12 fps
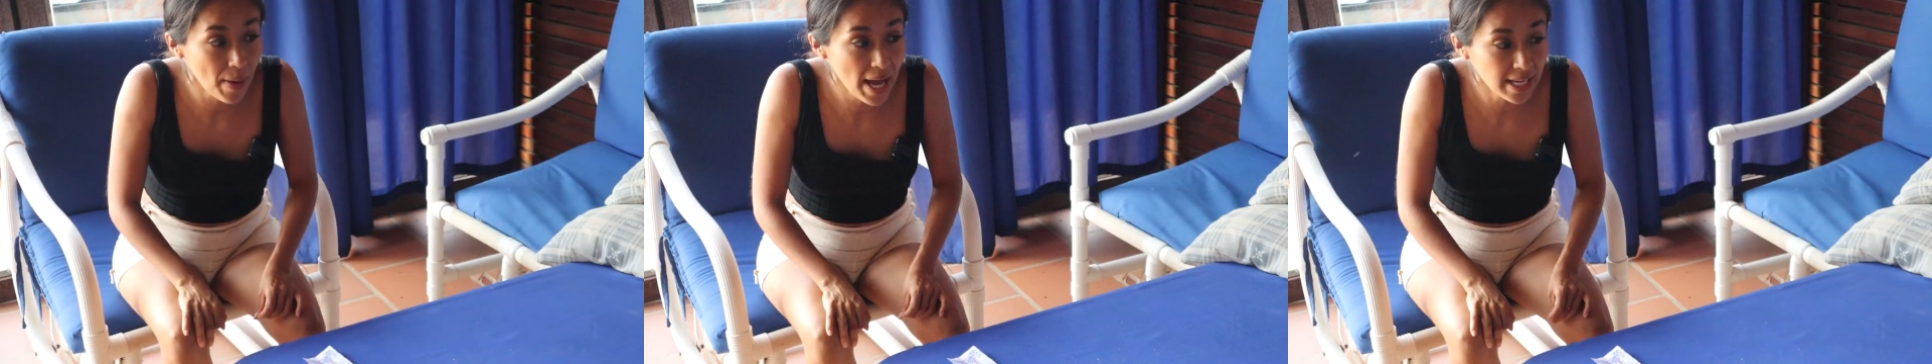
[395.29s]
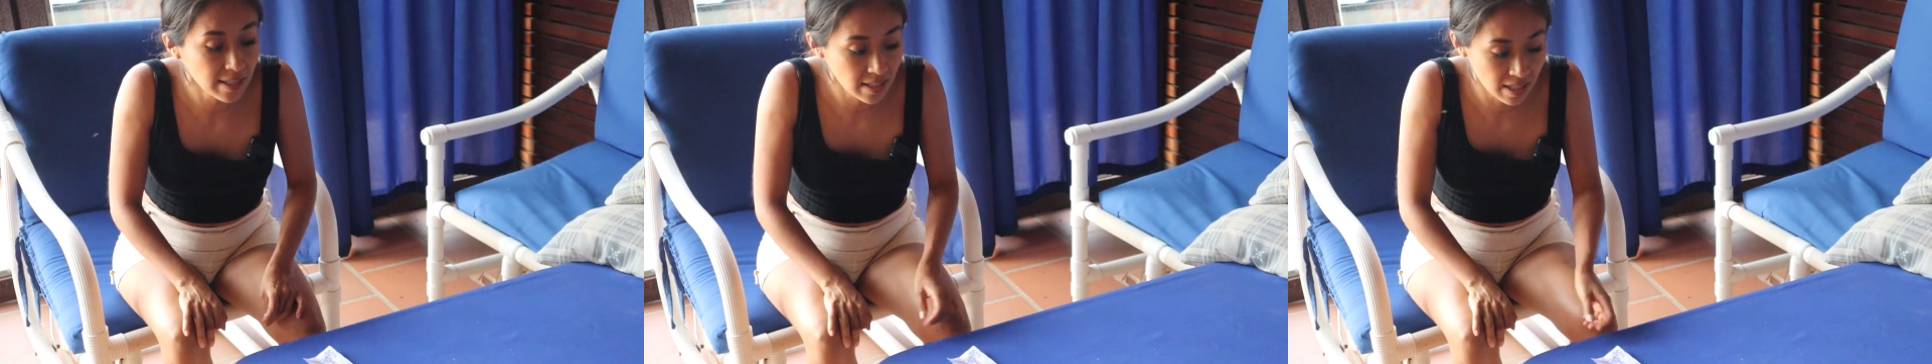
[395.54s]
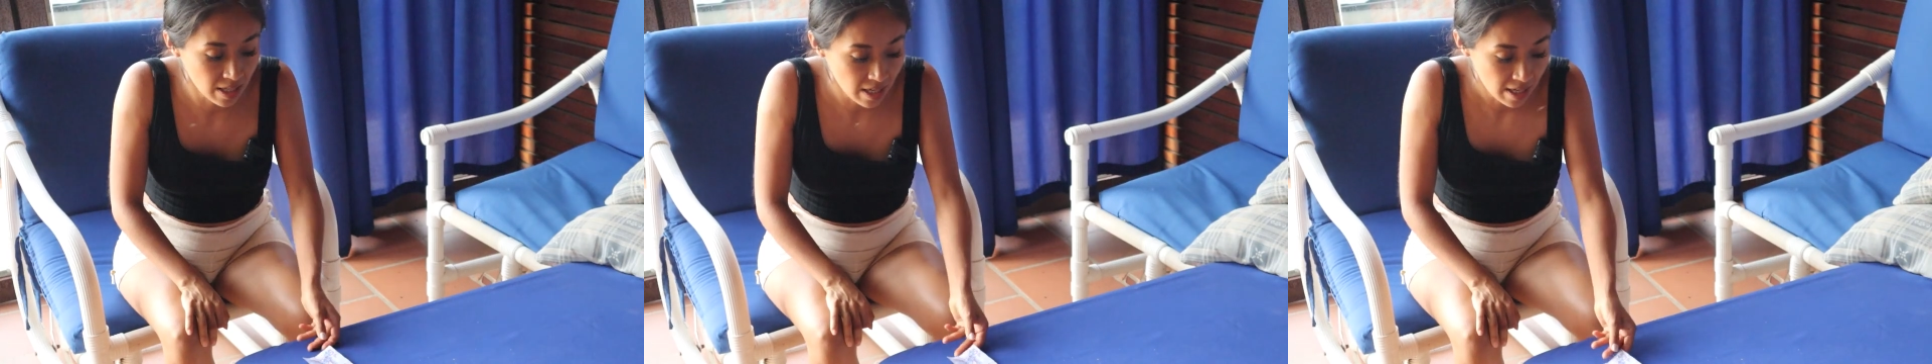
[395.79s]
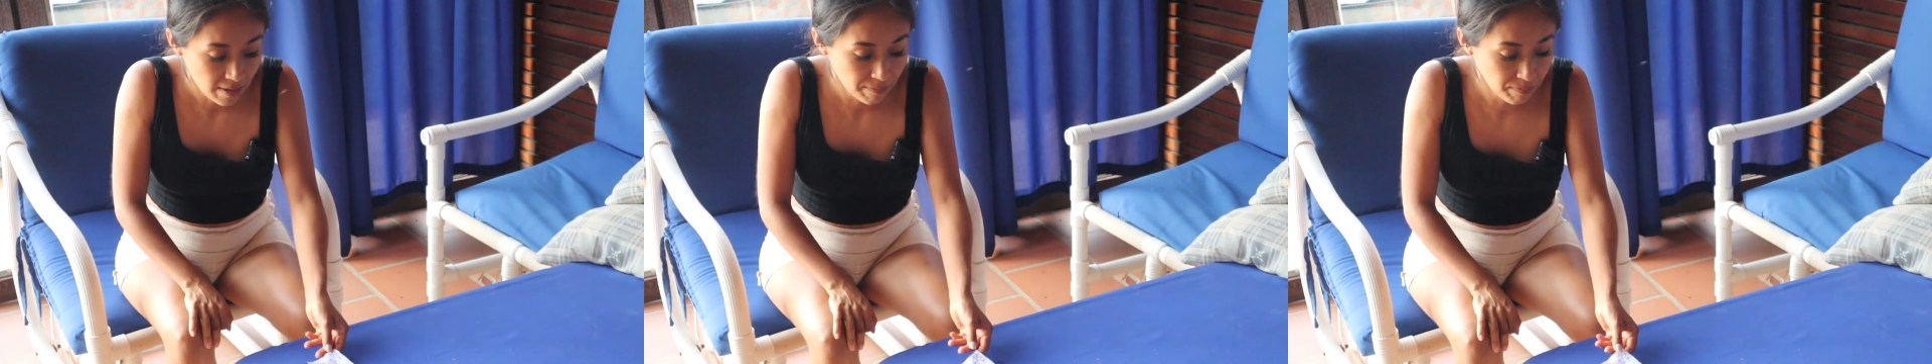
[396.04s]
bank
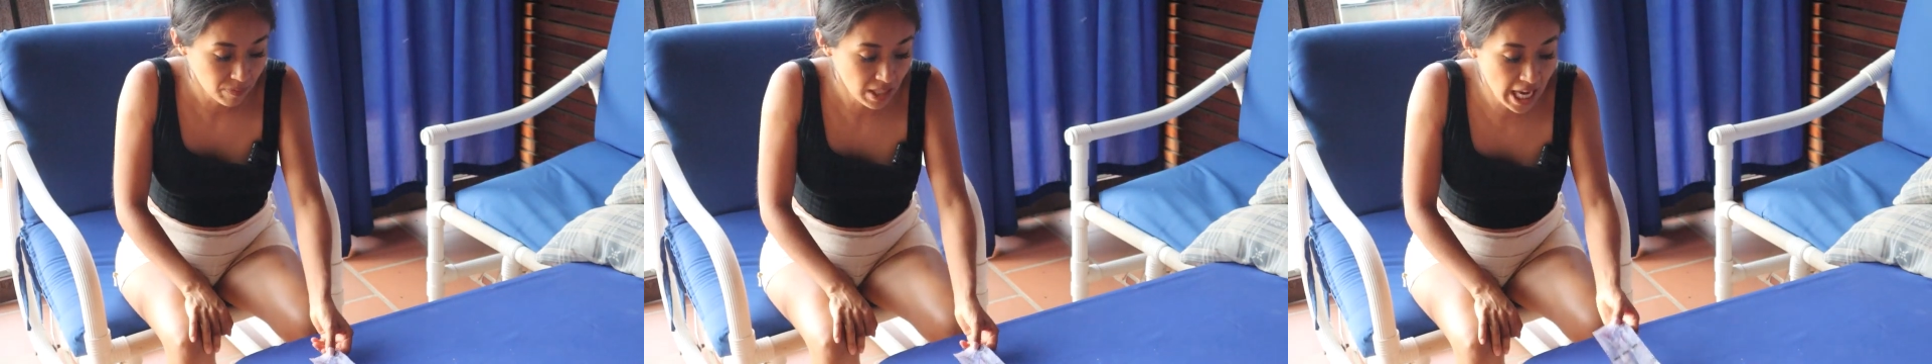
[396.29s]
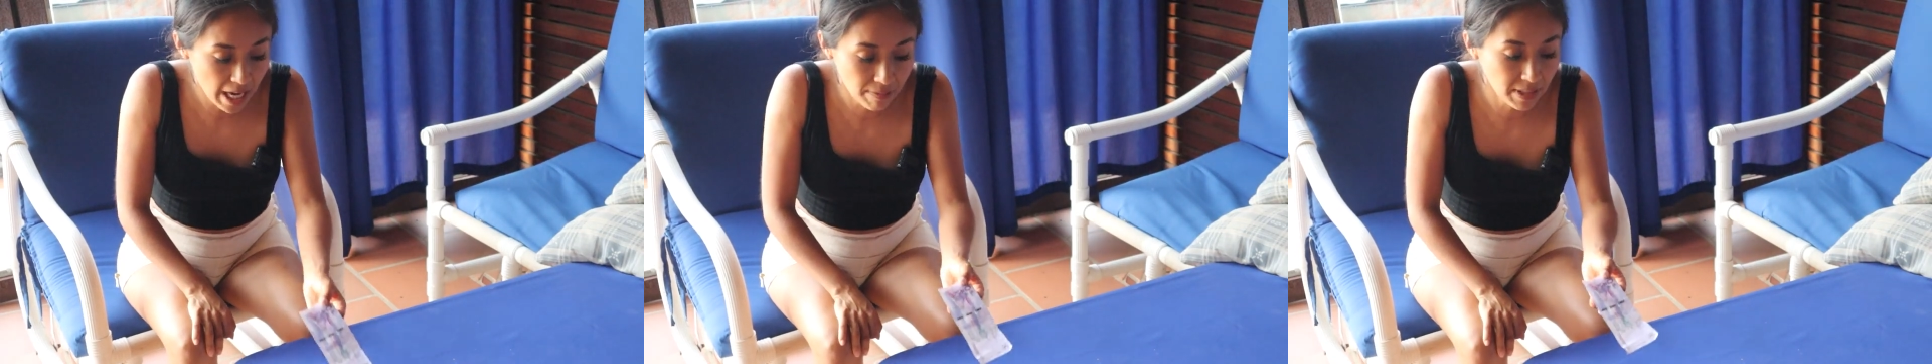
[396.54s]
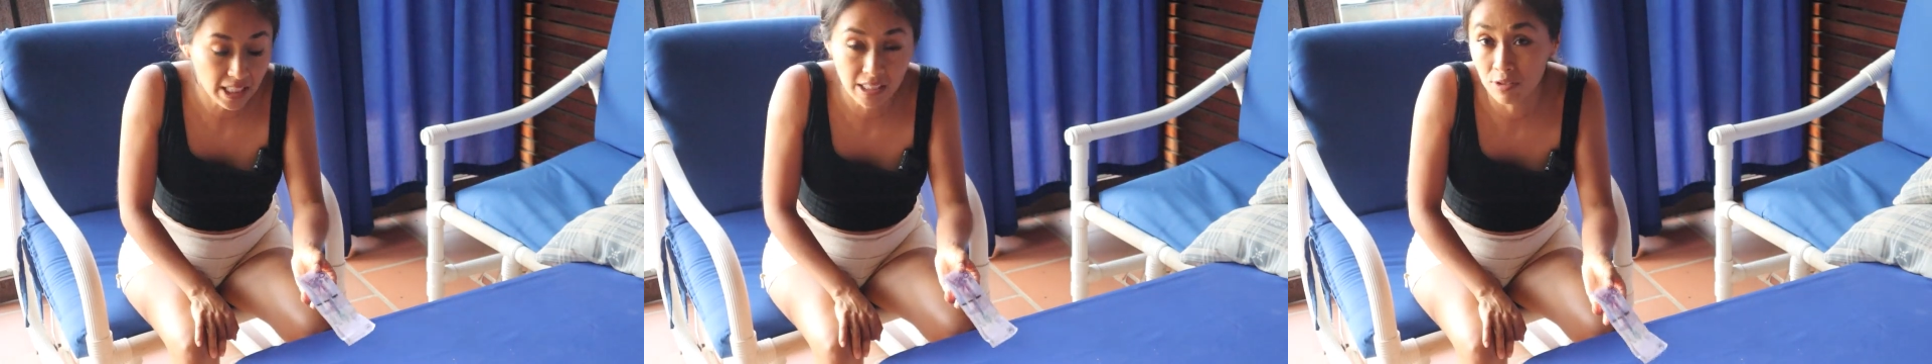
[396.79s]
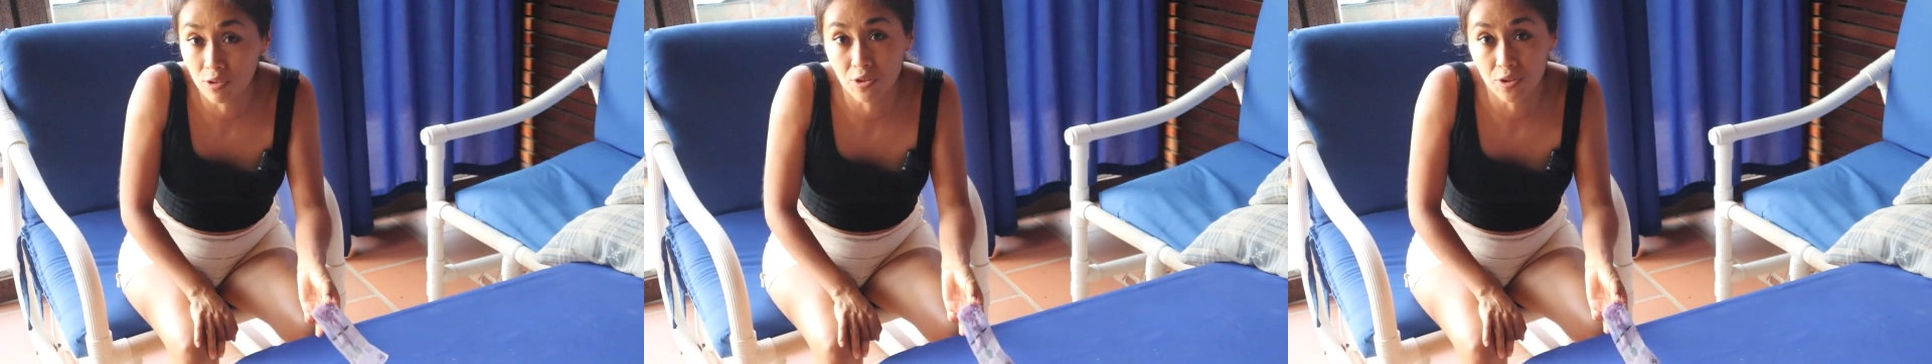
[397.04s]
gave this to